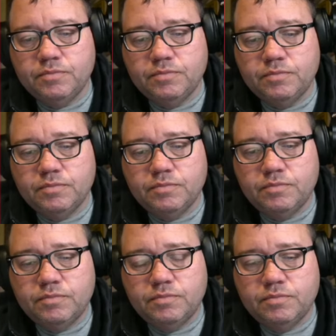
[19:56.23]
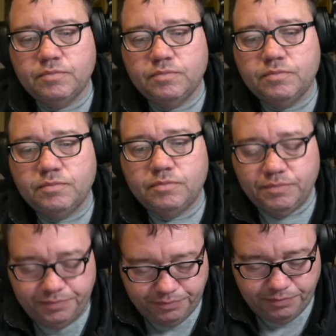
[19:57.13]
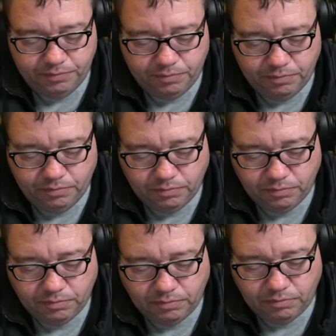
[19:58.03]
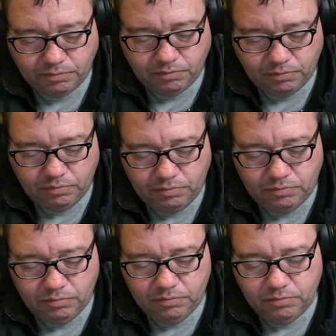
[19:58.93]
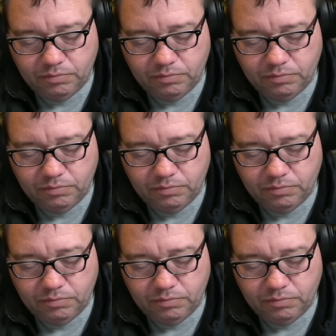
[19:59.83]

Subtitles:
(silent)